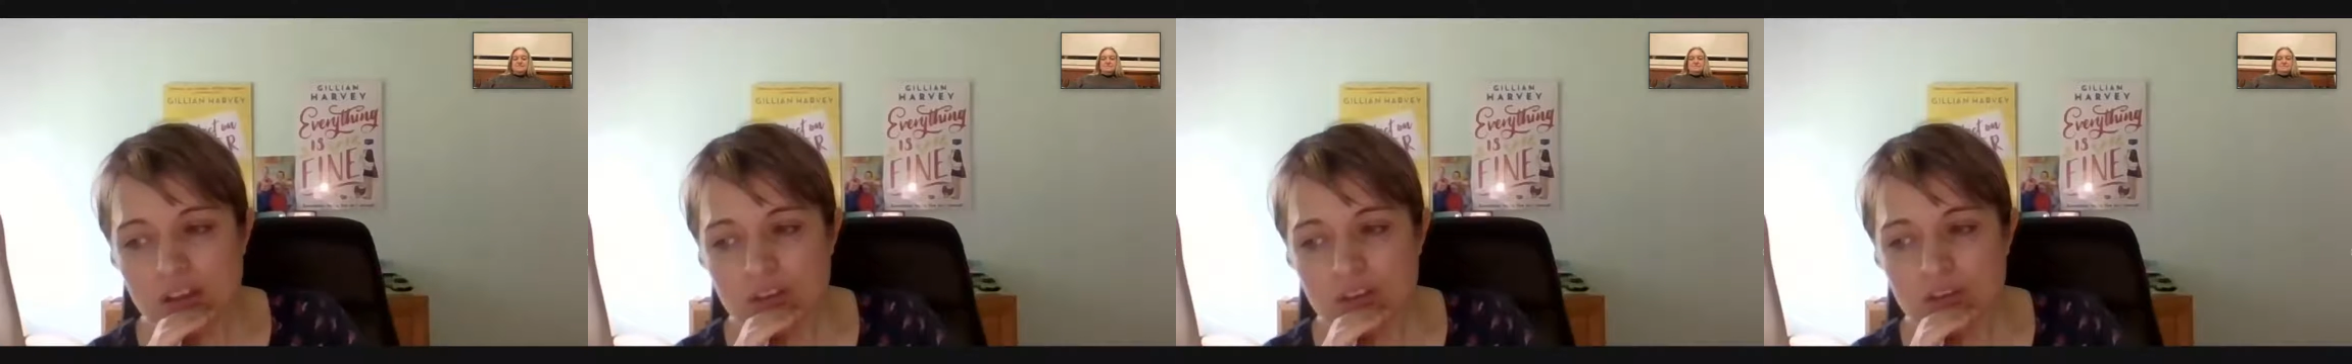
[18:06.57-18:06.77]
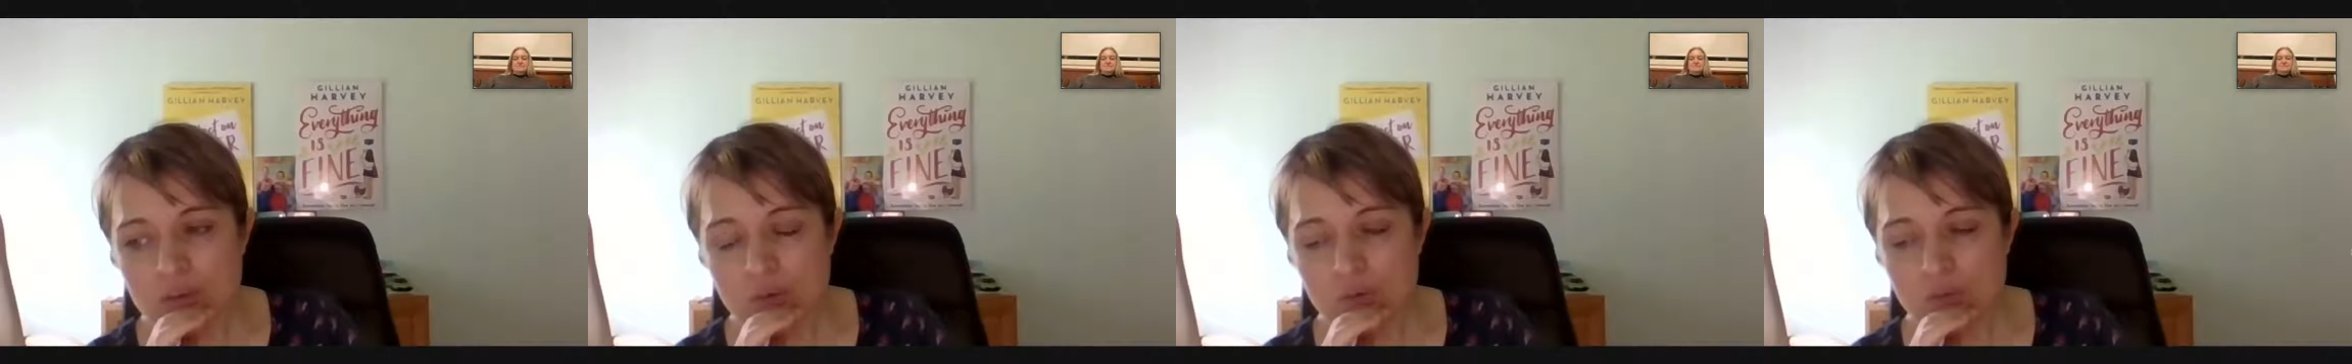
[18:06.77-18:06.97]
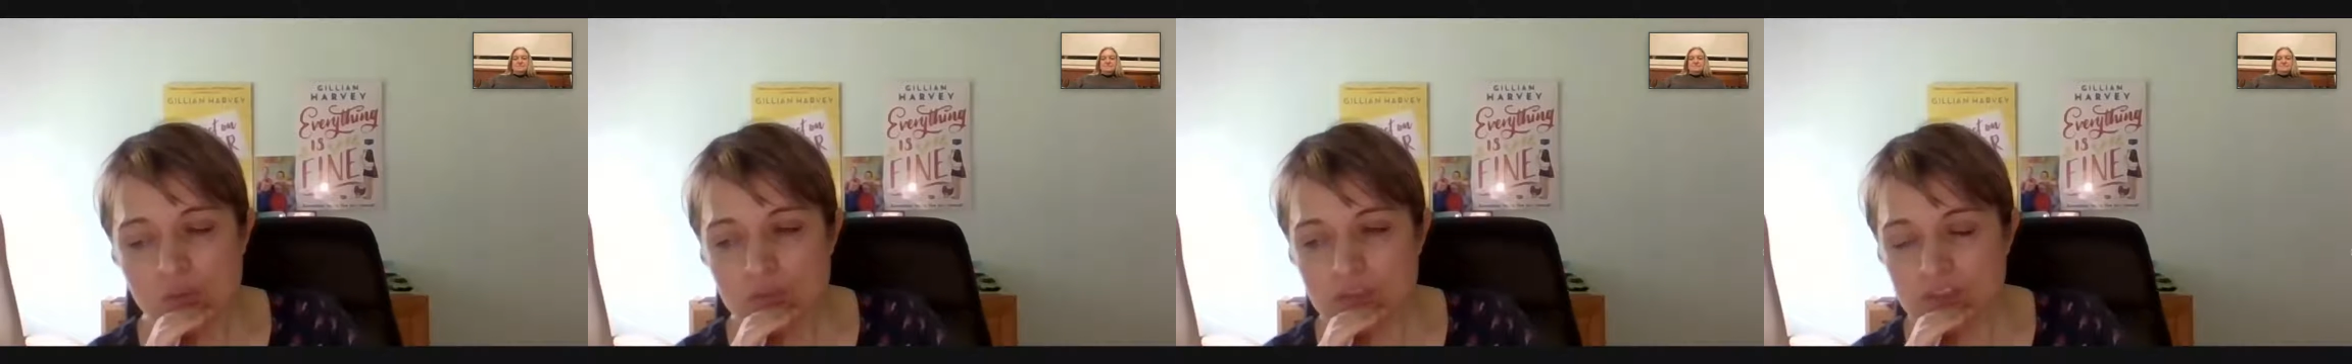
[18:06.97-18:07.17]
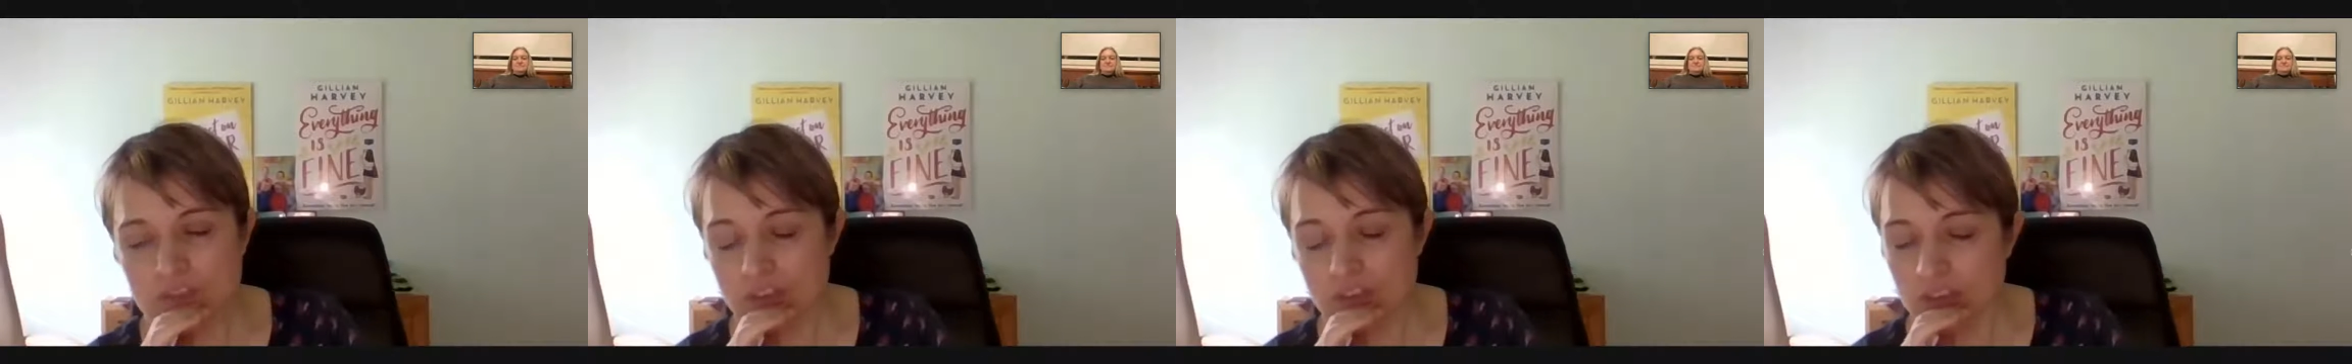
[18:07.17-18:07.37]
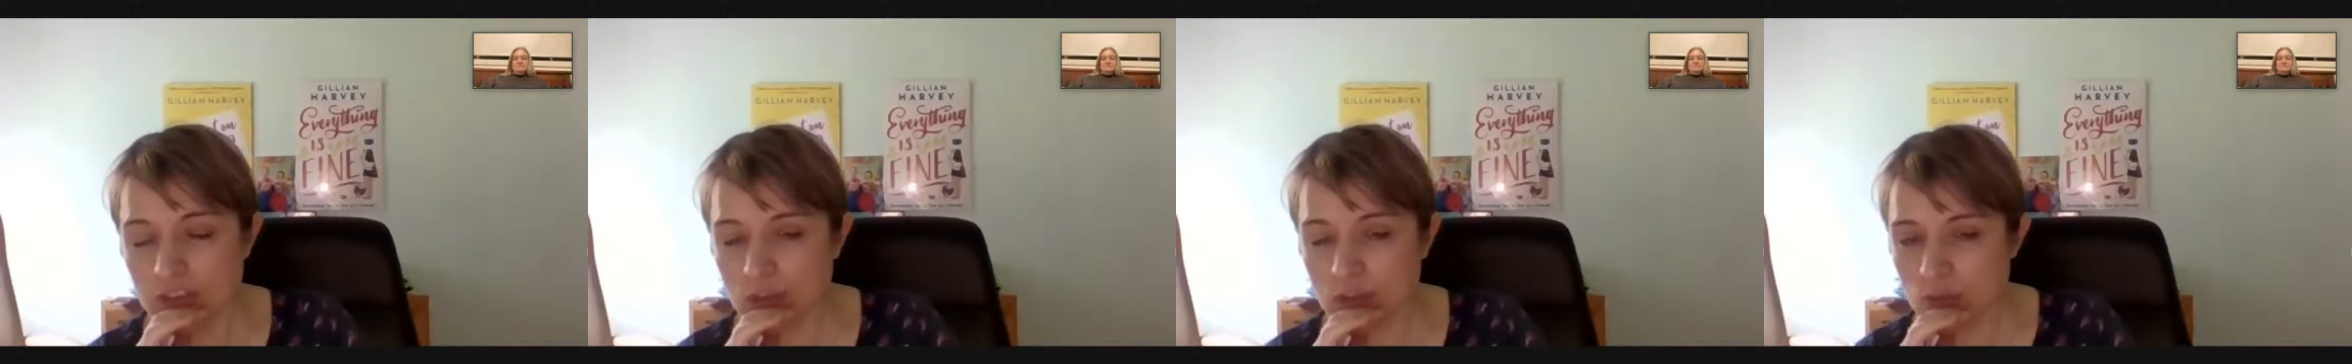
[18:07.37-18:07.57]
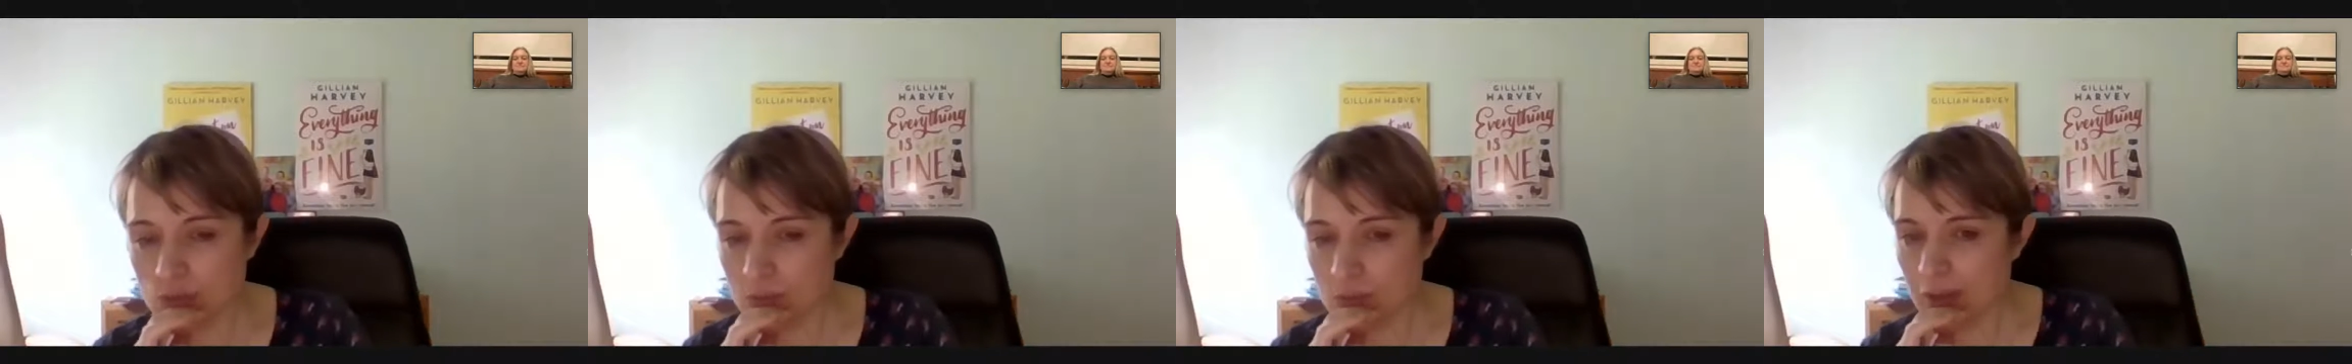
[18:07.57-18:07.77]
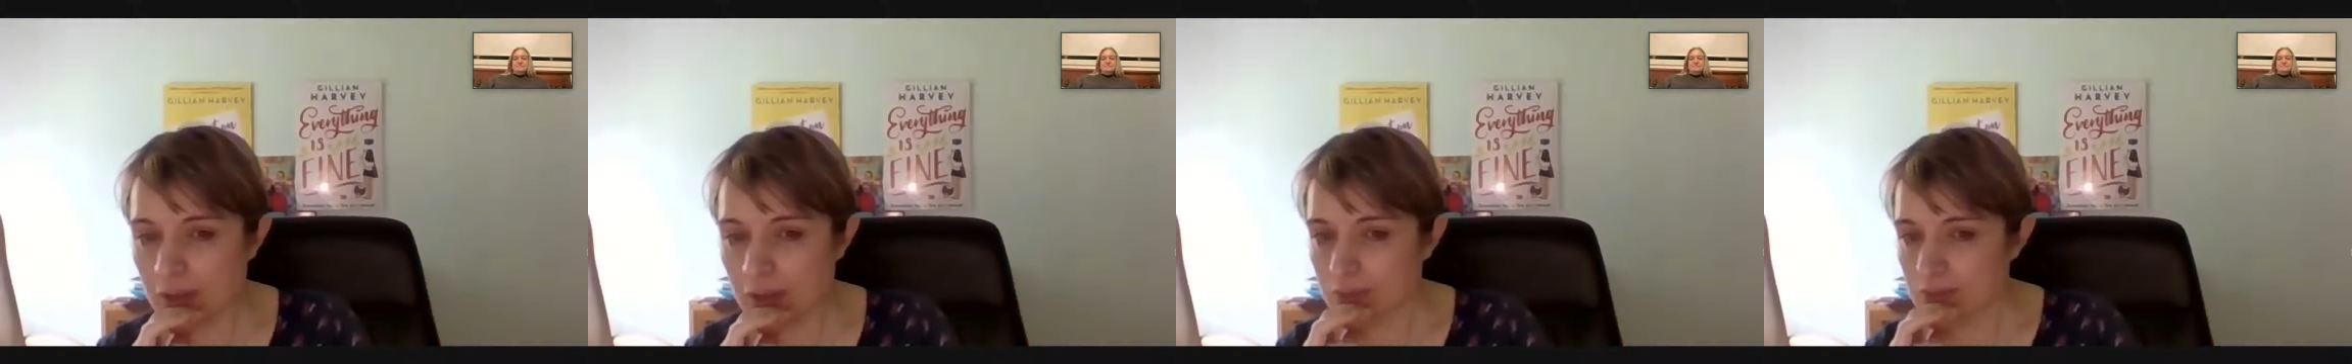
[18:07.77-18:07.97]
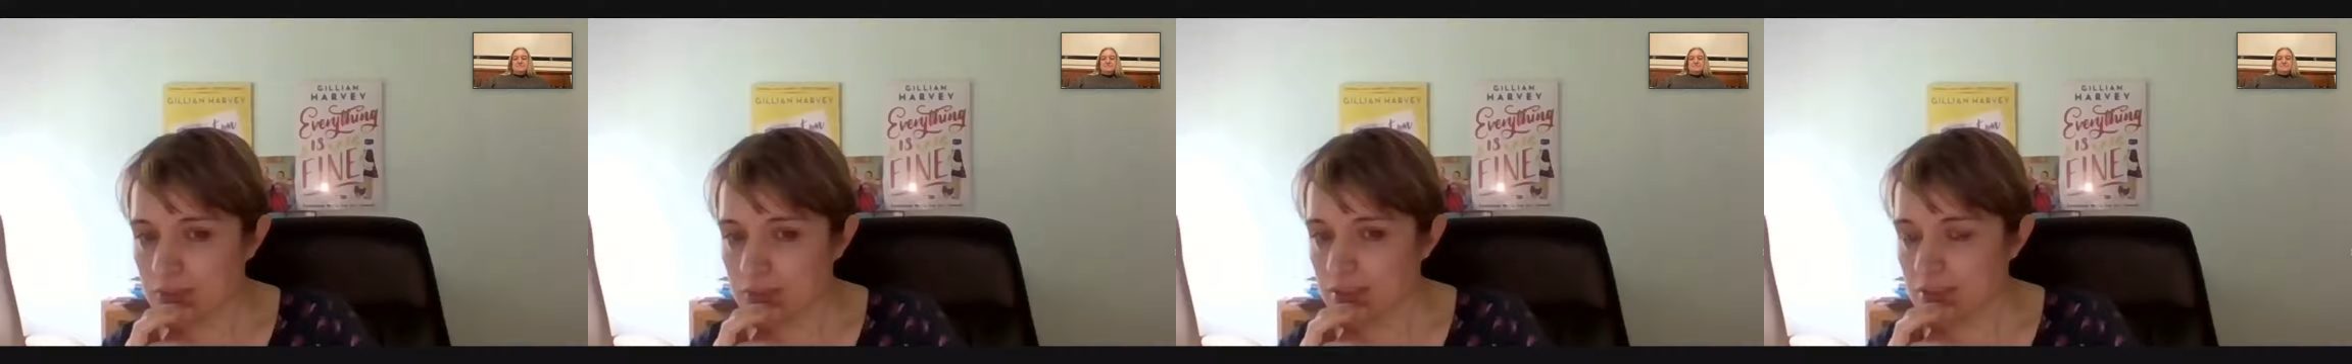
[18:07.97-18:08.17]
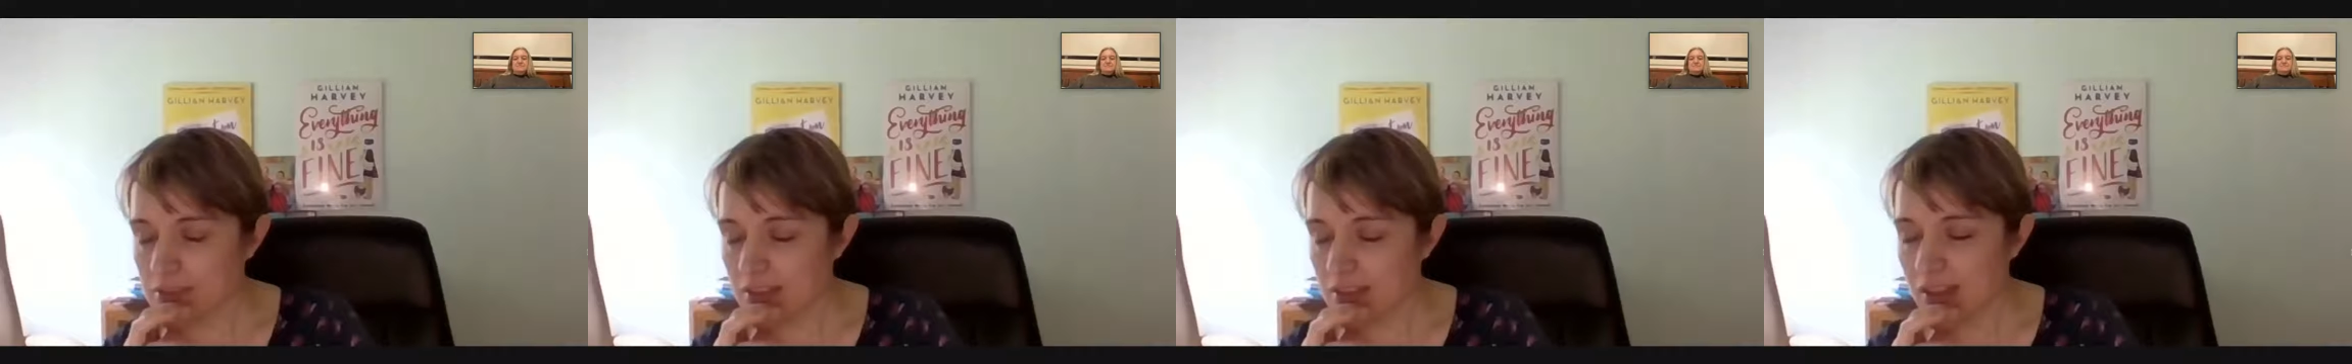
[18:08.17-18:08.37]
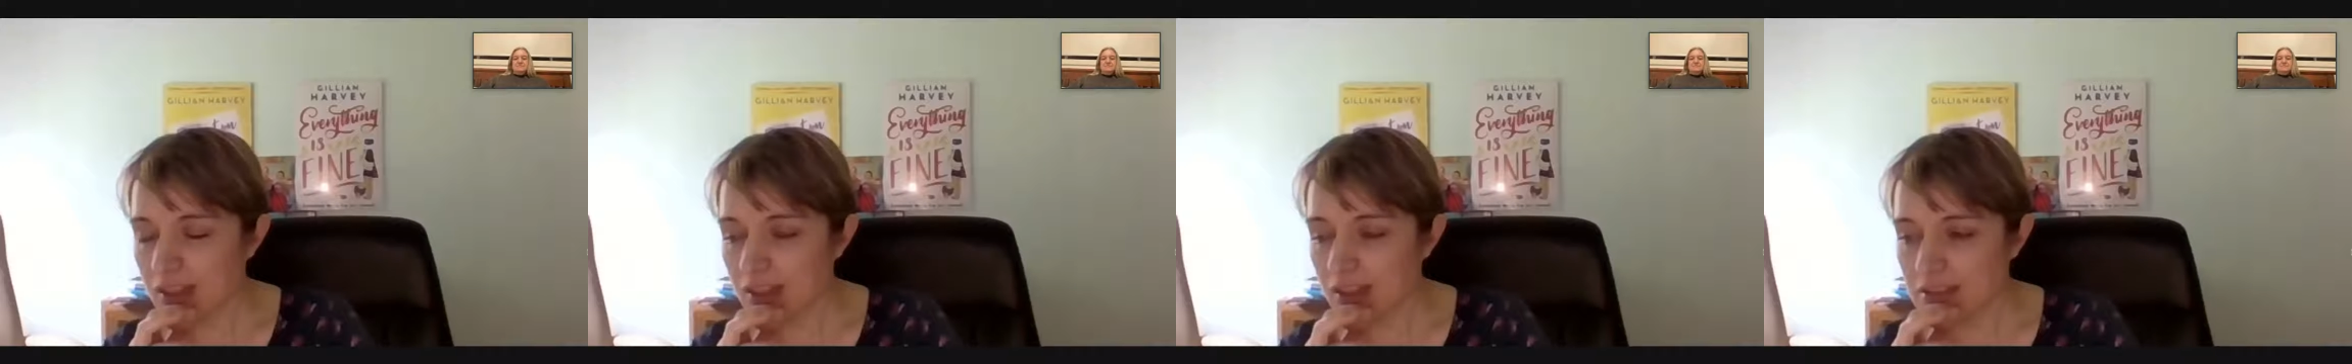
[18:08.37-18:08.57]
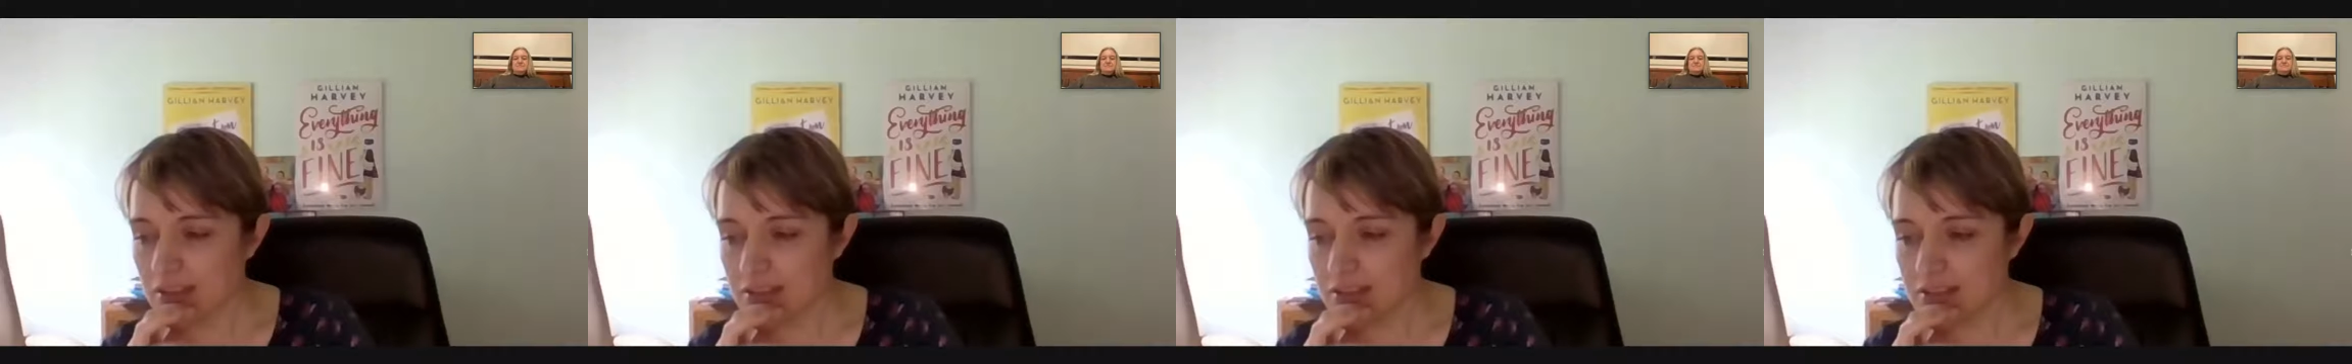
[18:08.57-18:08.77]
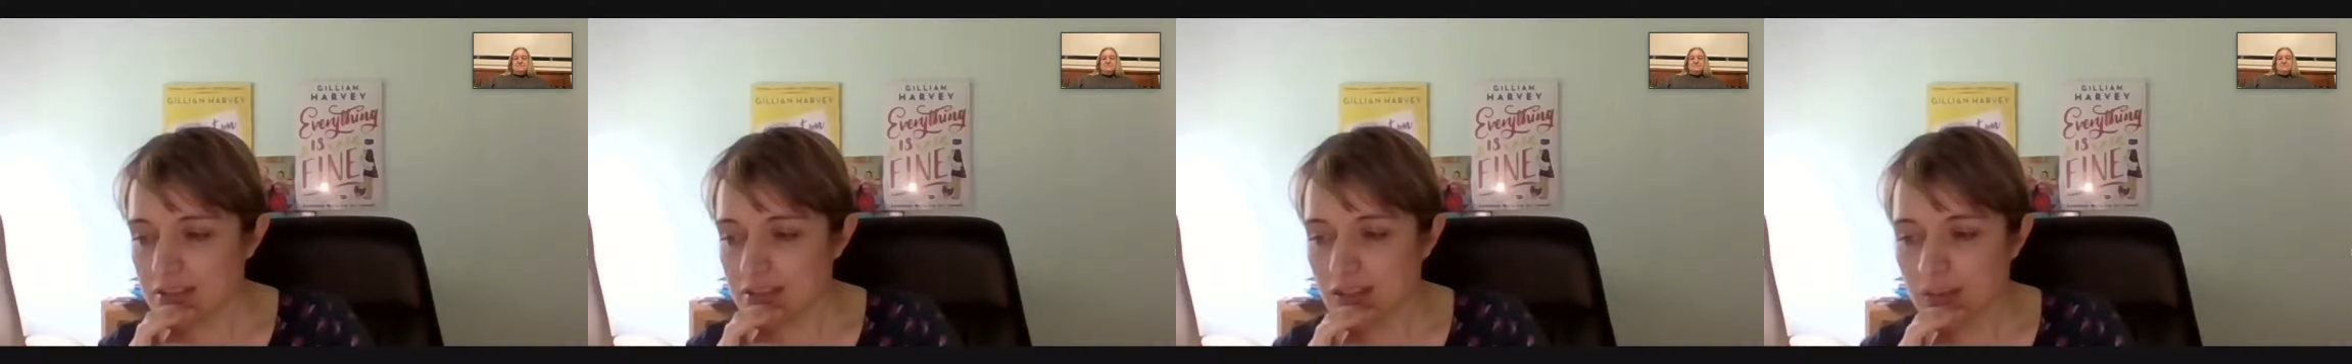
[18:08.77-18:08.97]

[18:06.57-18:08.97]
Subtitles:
Not huge amounts, and